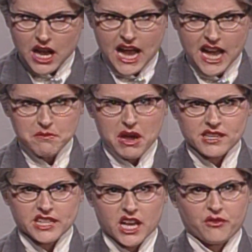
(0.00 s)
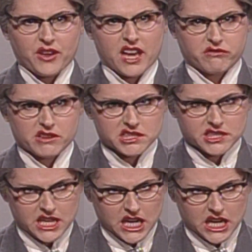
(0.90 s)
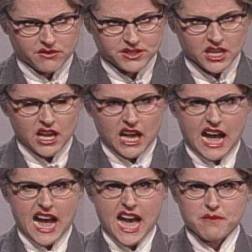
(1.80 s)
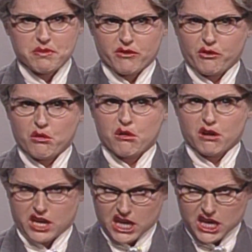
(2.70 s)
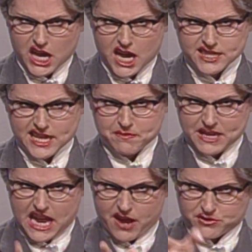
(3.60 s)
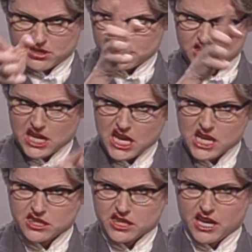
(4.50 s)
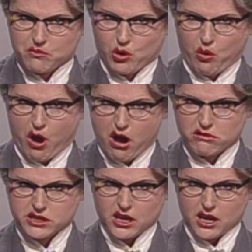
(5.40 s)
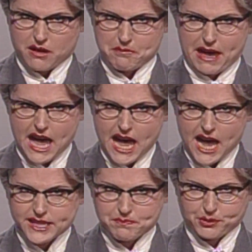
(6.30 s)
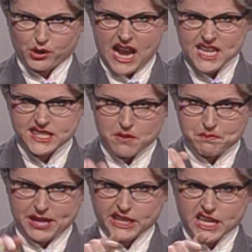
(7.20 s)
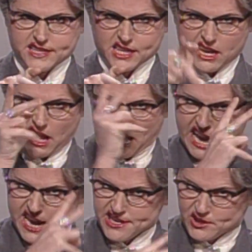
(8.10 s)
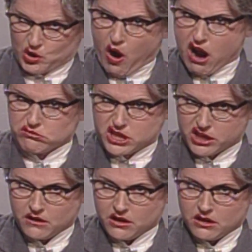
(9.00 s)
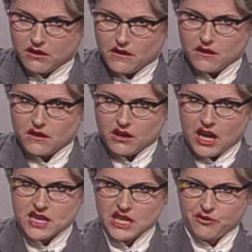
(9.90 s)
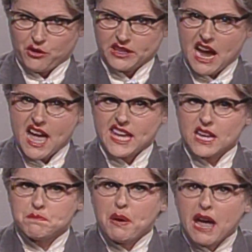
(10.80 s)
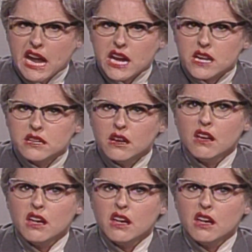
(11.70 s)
I myself have received, I before E, except after C, some quote, bad press, period, end quote. As if what I get paid